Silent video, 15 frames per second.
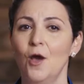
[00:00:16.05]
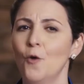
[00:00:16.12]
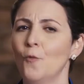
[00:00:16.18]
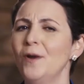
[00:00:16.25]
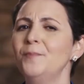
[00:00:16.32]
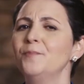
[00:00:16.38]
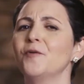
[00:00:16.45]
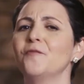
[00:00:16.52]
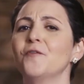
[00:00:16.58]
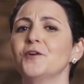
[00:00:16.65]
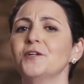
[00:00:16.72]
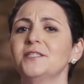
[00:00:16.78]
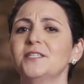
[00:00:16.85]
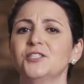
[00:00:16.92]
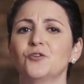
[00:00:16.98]
We'd prefer
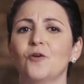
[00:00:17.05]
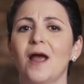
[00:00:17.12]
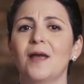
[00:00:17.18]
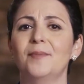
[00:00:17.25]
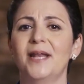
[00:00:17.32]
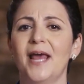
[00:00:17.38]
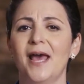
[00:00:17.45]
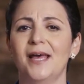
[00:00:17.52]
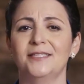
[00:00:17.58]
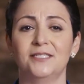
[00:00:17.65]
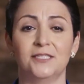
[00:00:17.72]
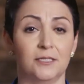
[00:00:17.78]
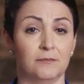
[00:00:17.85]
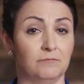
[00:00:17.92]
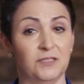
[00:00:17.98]
to describe it
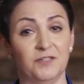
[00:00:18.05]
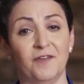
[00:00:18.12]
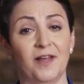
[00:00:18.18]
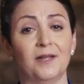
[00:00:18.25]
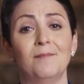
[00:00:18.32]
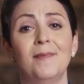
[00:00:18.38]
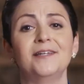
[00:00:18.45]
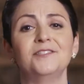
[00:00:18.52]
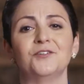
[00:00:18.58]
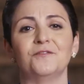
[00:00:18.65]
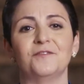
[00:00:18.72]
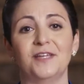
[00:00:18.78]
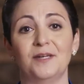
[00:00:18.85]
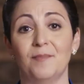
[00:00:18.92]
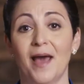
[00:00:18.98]
as developmental
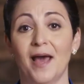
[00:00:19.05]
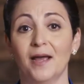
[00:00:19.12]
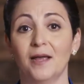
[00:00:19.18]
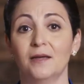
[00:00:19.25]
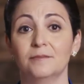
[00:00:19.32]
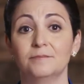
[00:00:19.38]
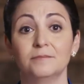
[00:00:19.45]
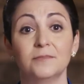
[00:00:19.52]
feedback,